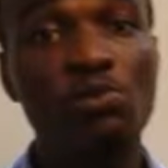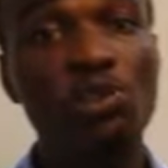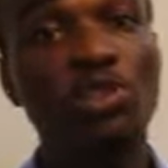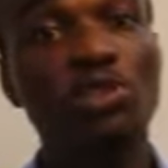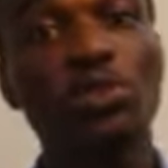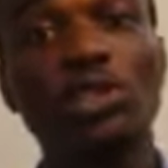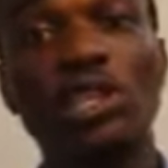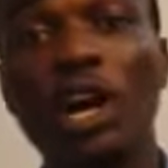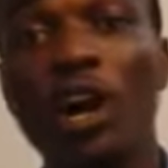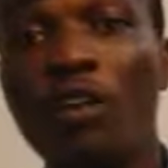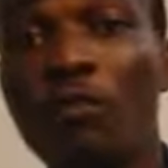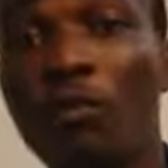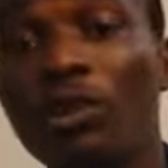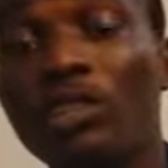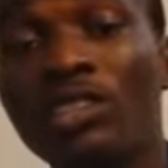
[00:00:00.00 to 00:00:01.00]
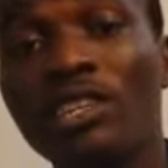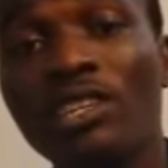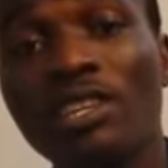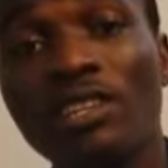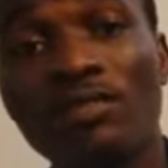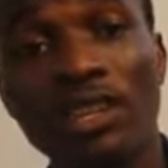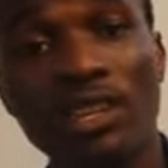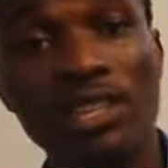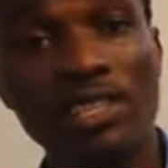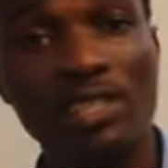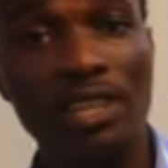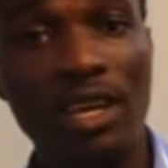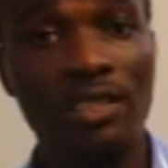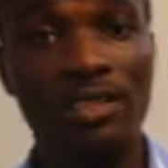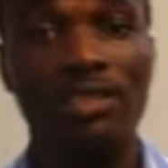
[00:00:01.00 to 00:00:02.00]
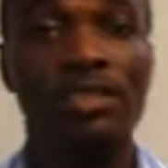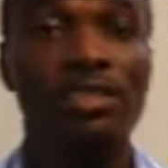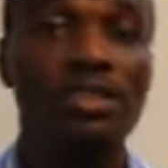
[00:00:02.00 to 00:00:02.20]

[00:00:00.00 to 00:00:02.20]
with the total of what credit side,